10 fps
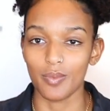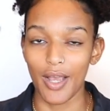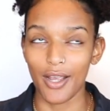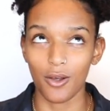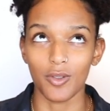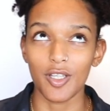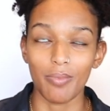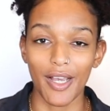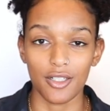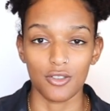I only
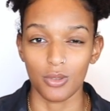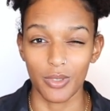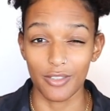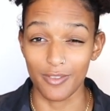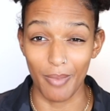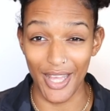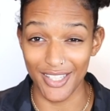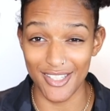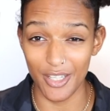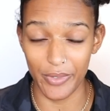buy jewelry from
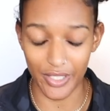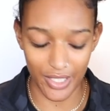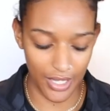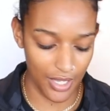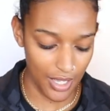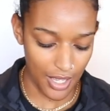Etsy, really.